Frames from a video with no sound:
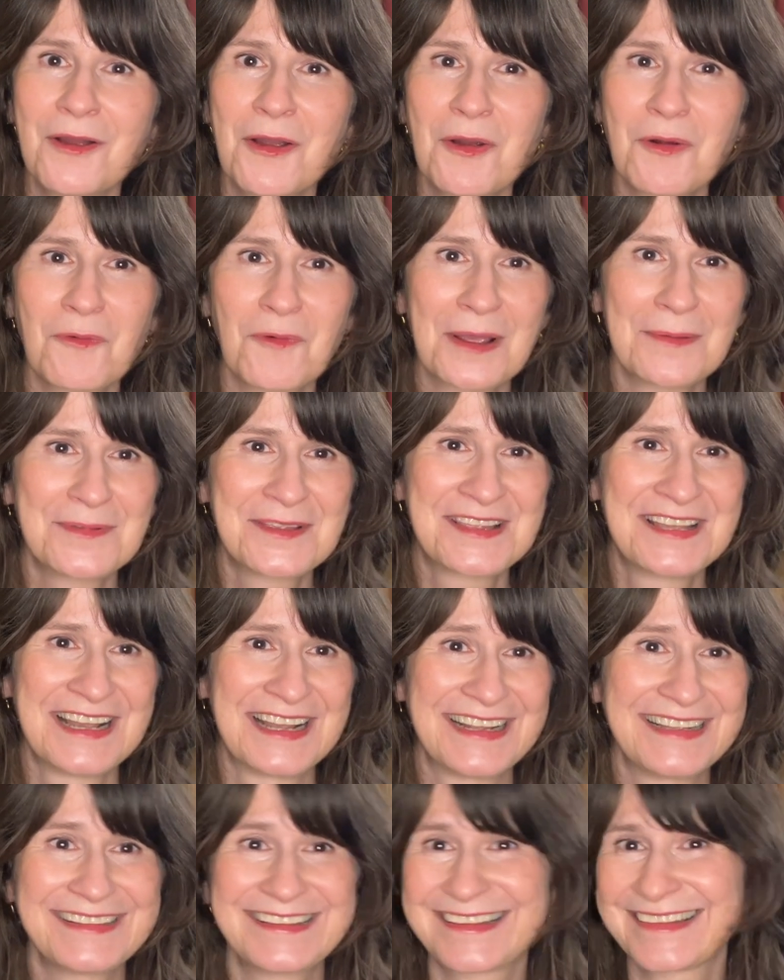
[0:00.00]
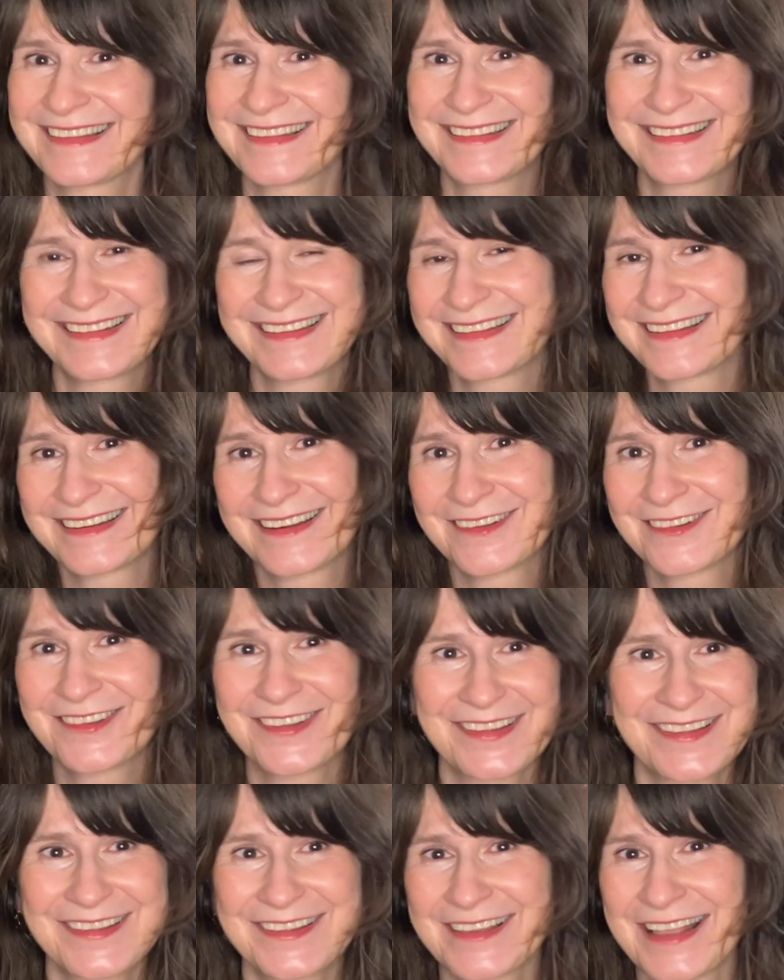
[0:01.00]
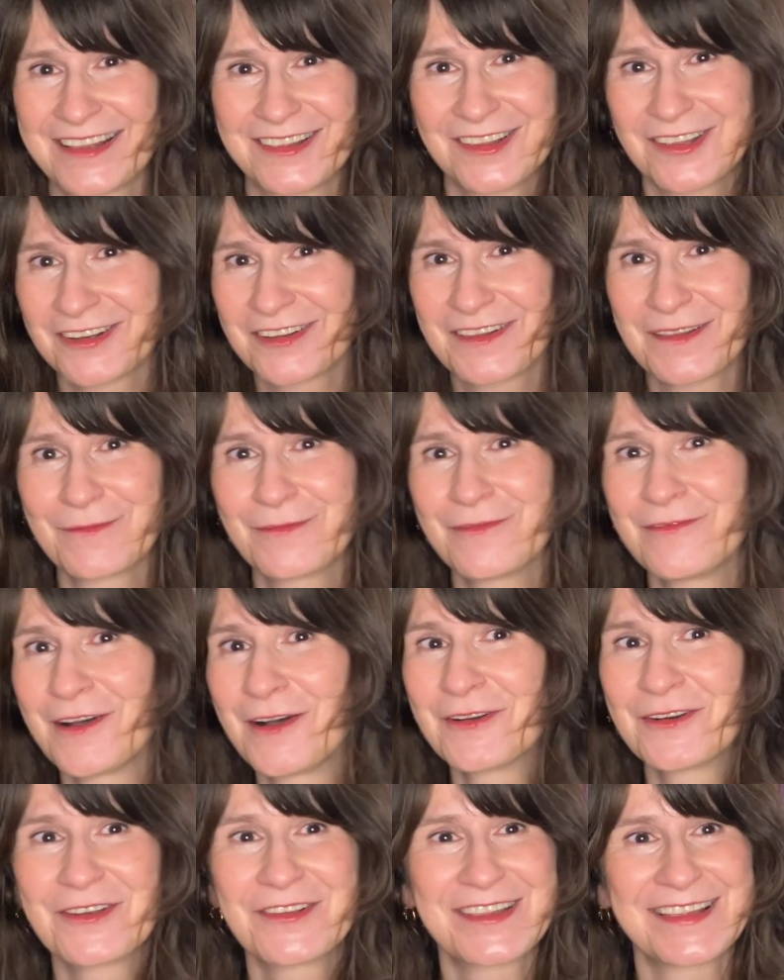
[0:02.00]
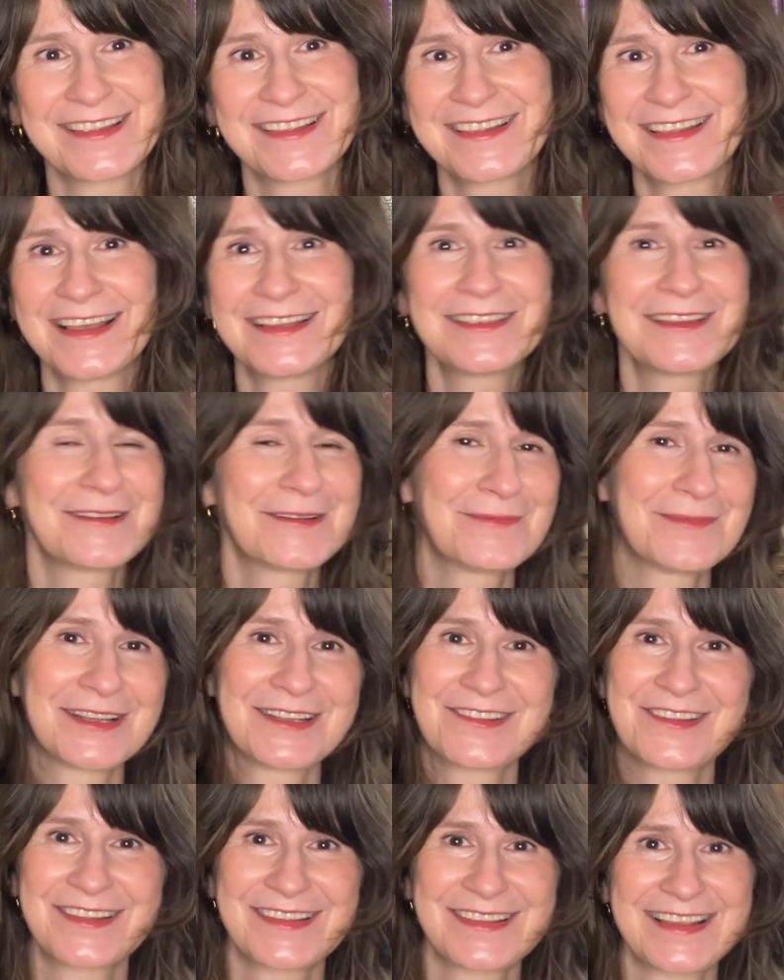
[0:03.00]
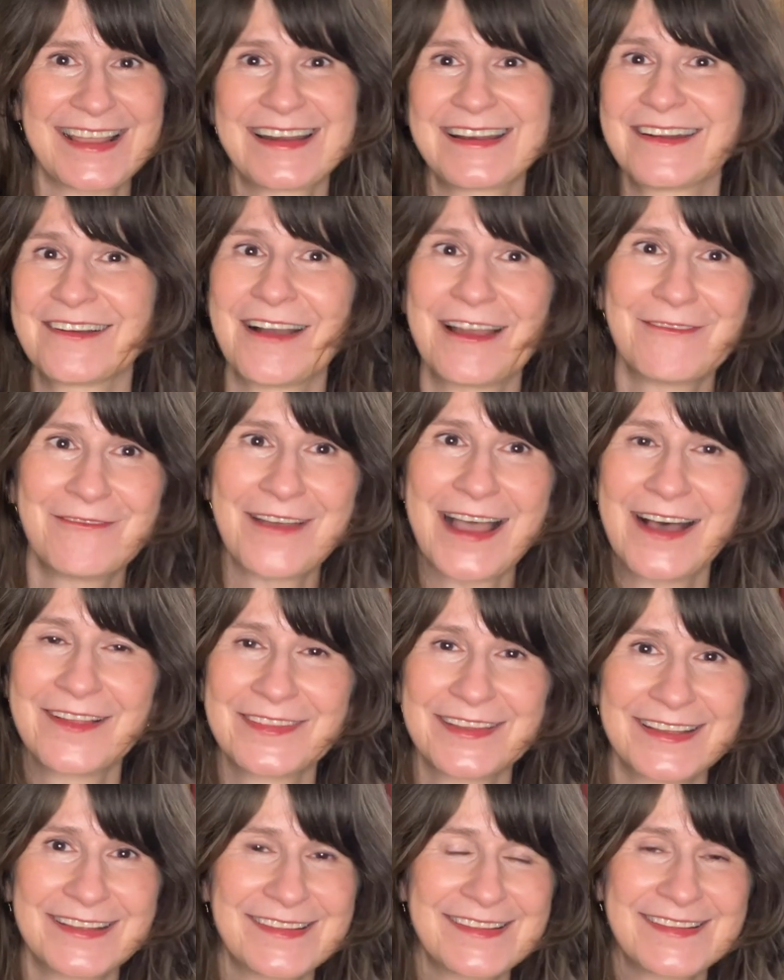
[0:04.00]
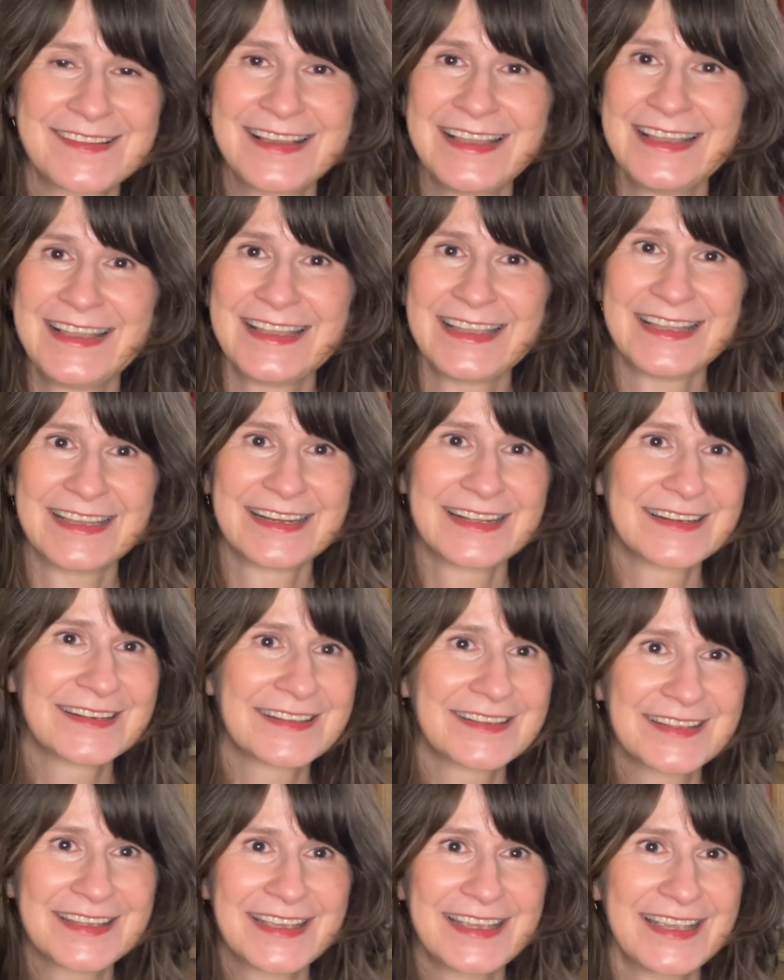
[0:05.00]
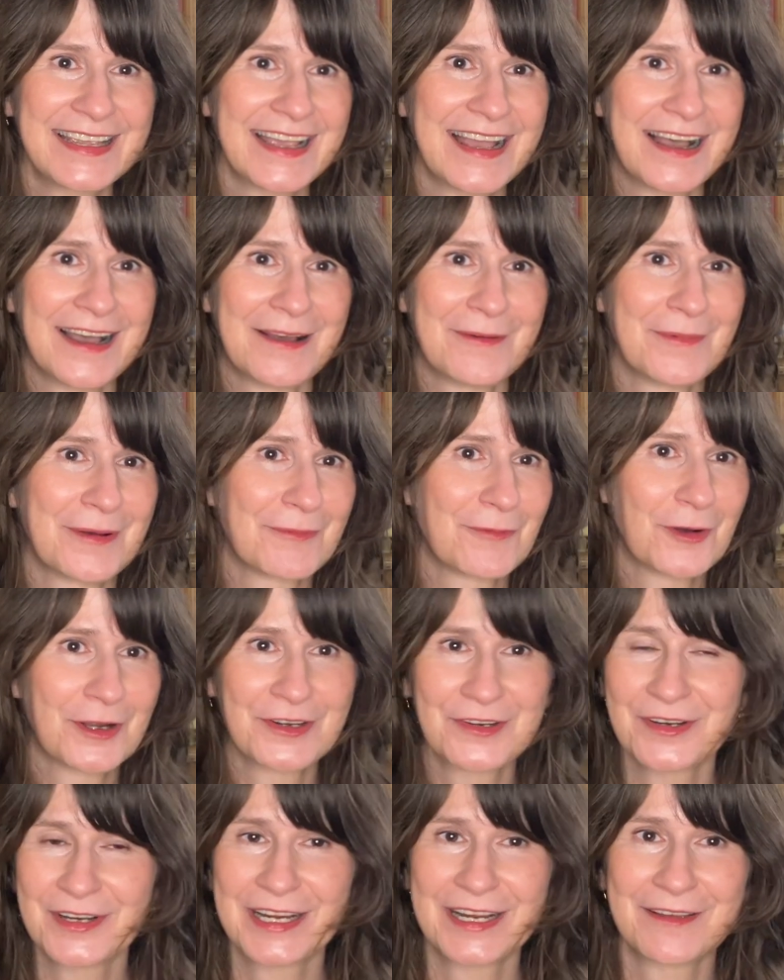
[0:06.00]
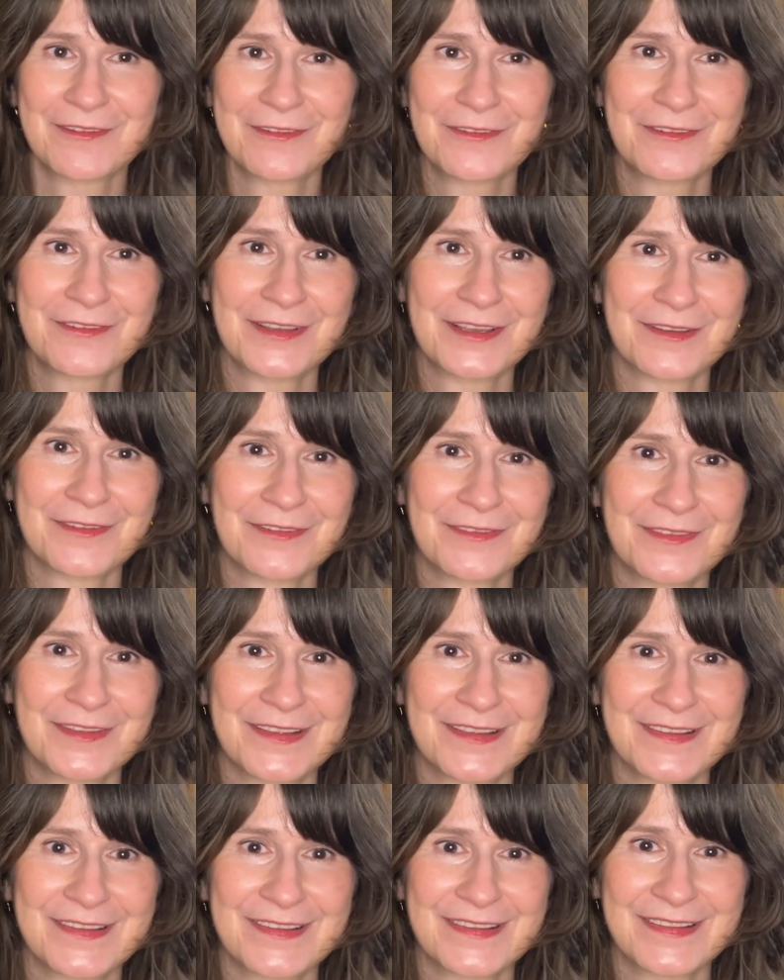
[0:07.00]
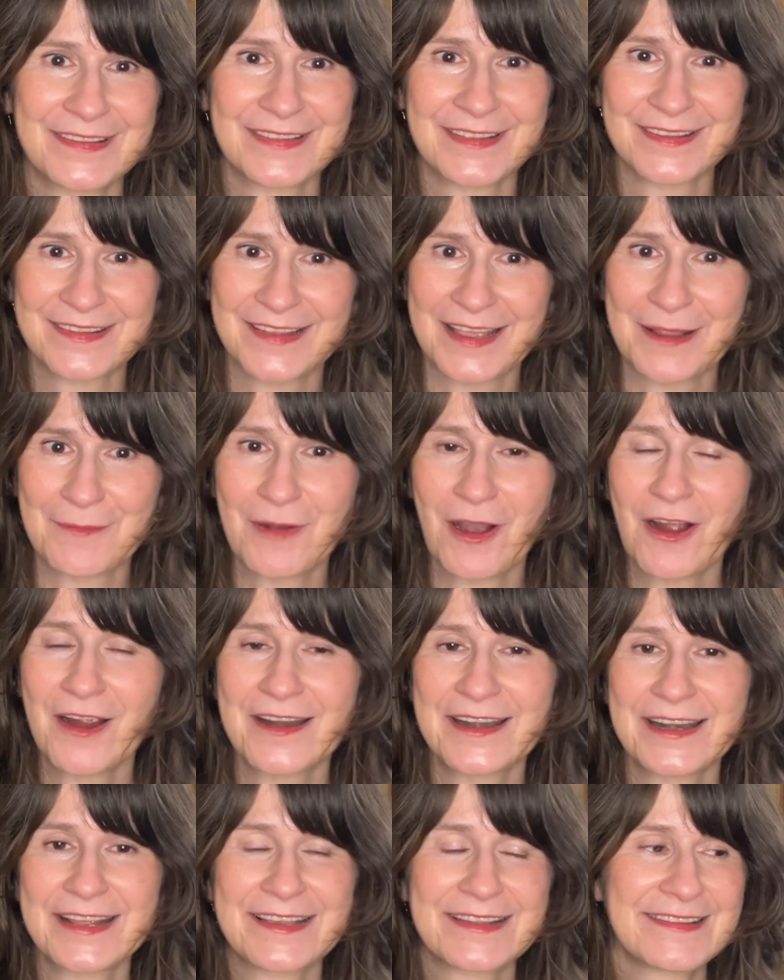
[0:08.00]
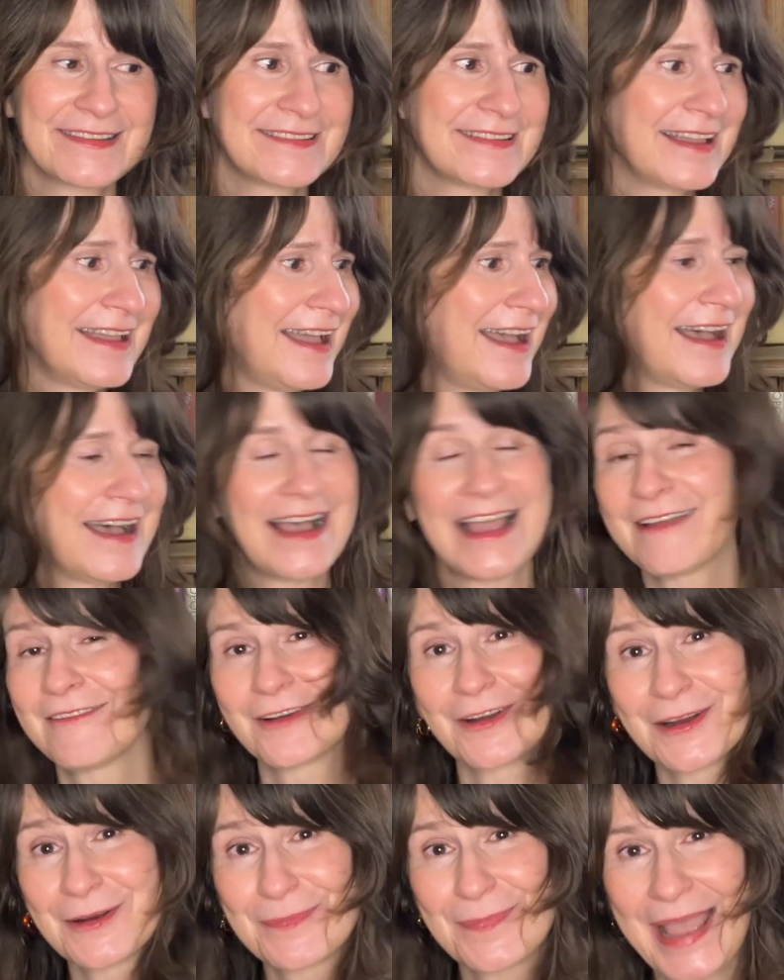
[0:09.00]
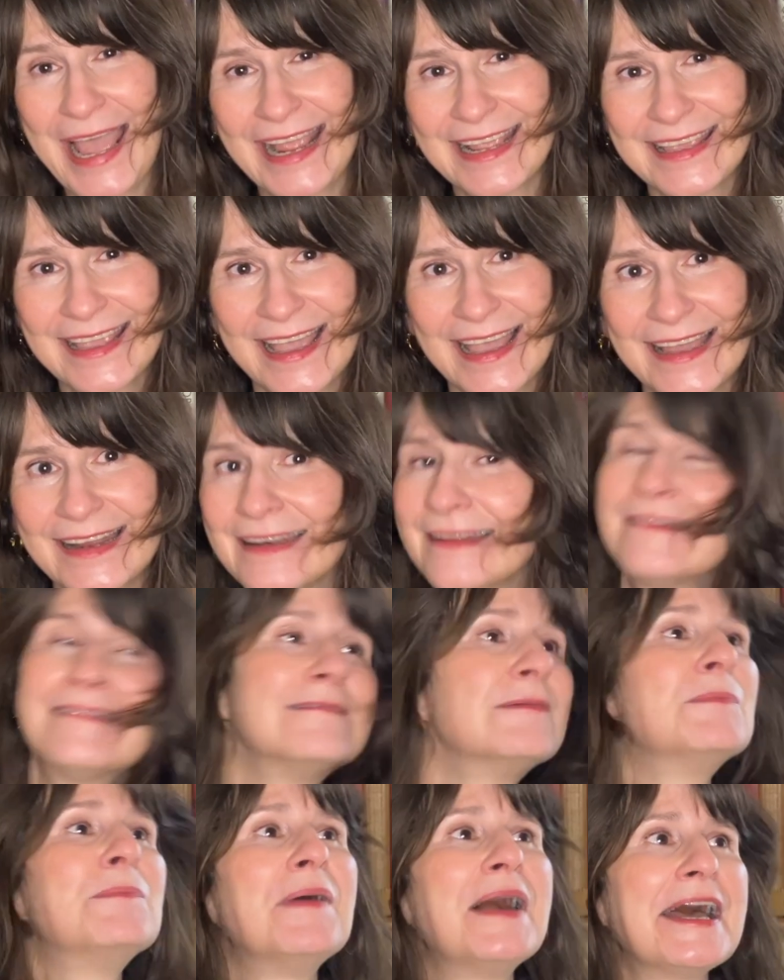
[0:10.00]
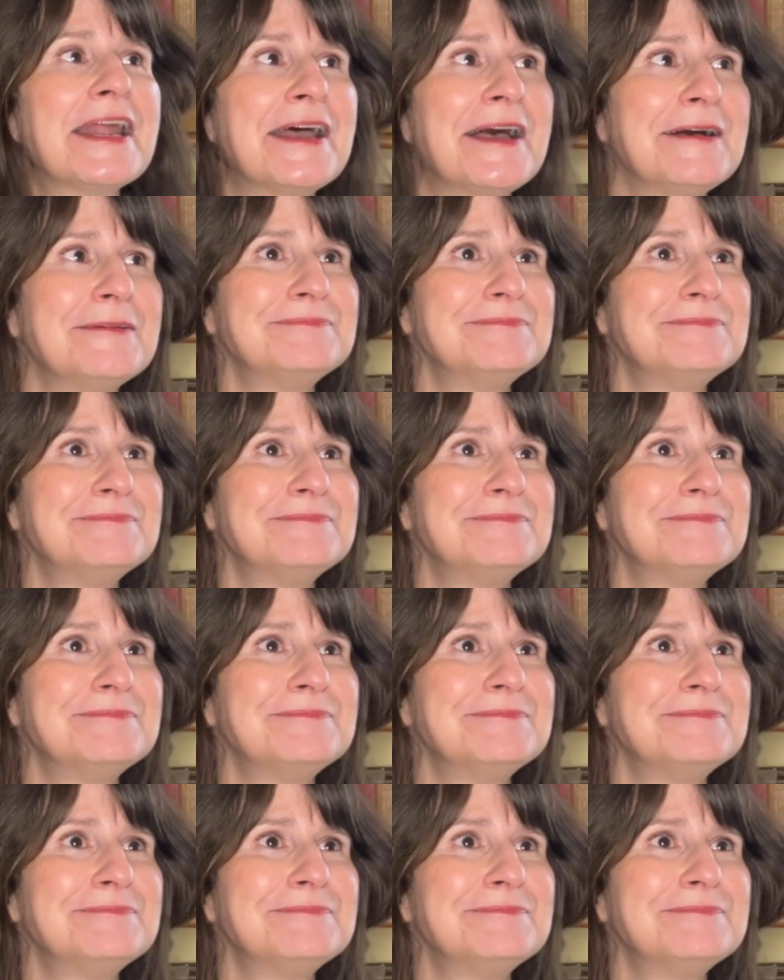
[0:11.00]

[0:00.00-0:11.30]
website, you know, and took some photos and sent them and just said, you know, I found this in Italy. I'm wondering if this is the same artist. I haven't heard back yet, but